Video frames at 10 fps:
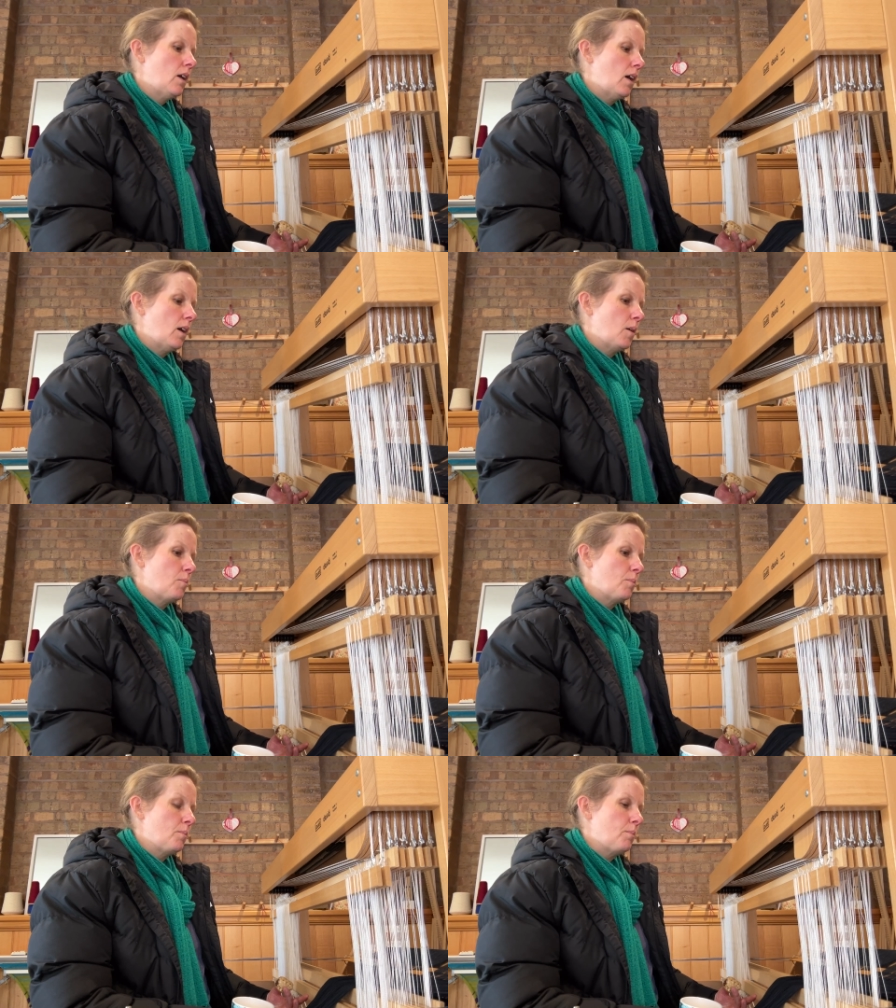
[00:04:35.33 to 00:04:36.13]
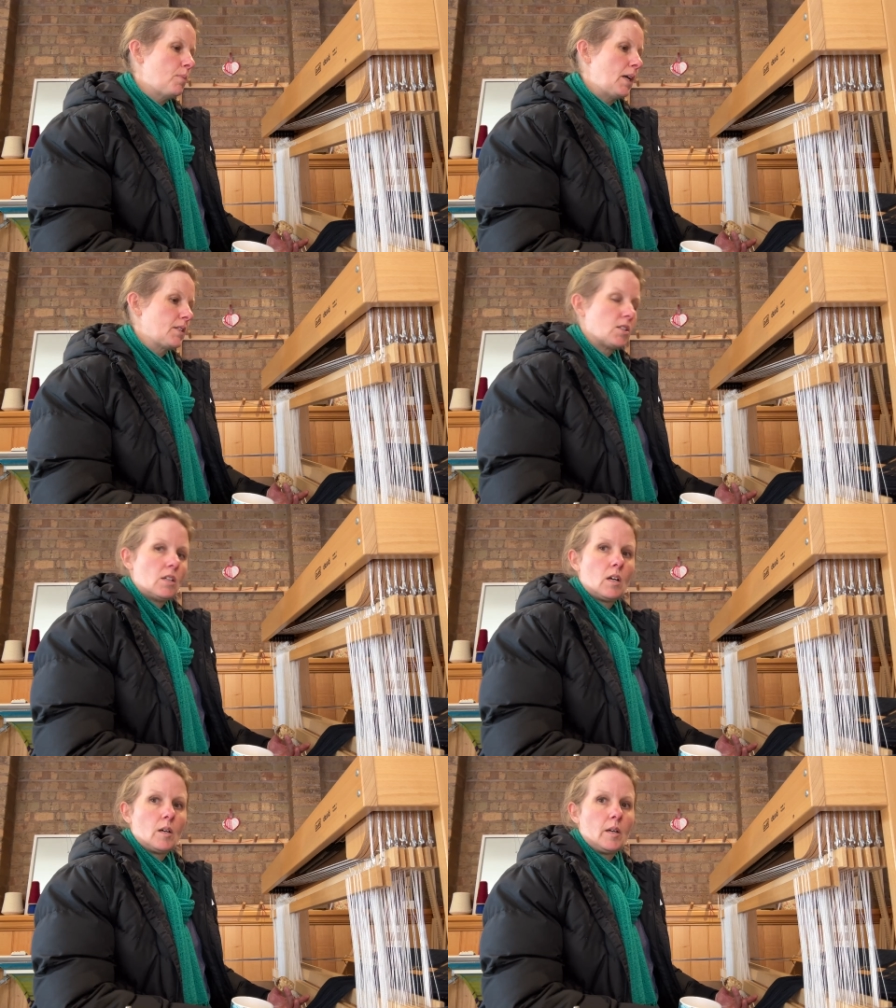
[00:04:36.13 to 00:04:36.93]
but
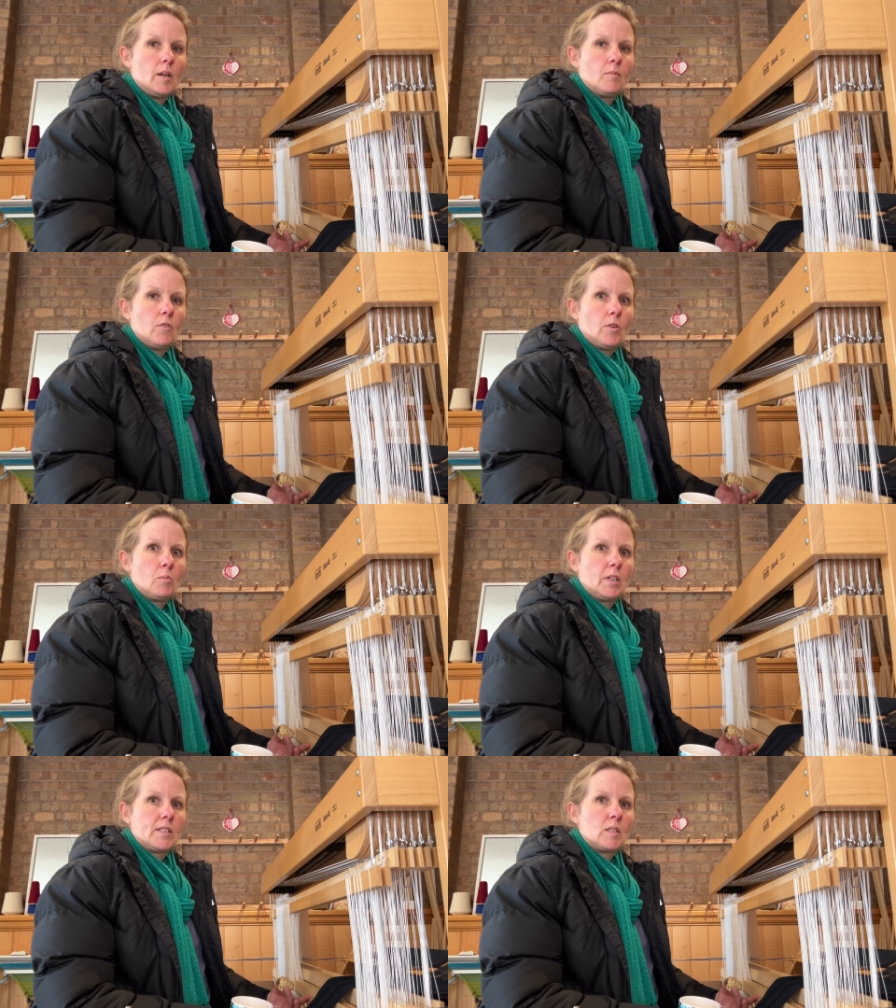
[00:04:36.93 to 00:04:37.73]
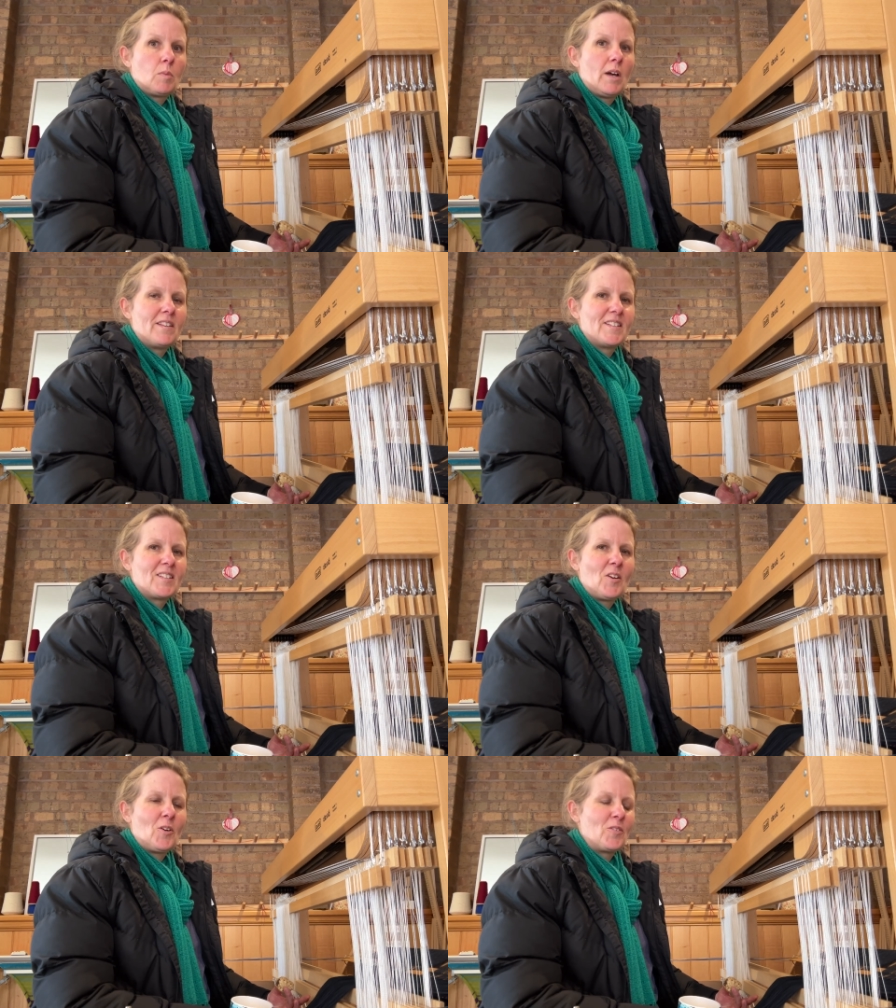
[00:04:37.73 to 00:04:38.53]
I am very blessed by this
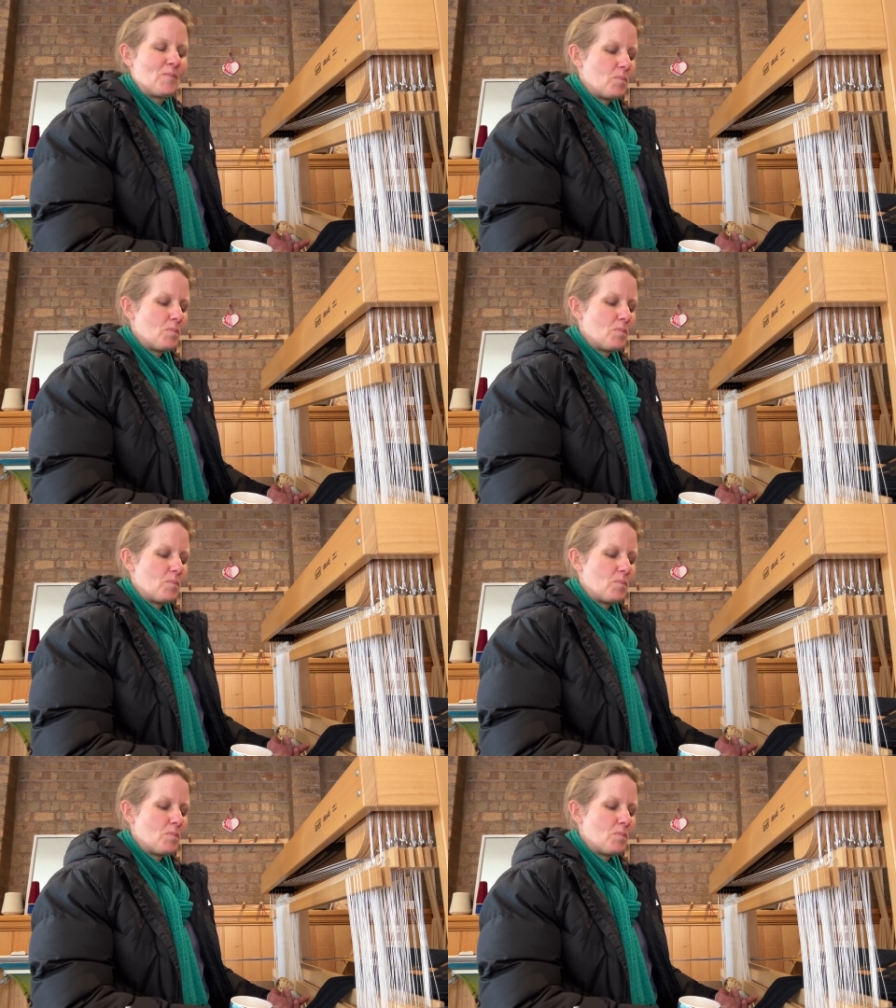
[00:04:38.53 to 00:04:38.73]
coat.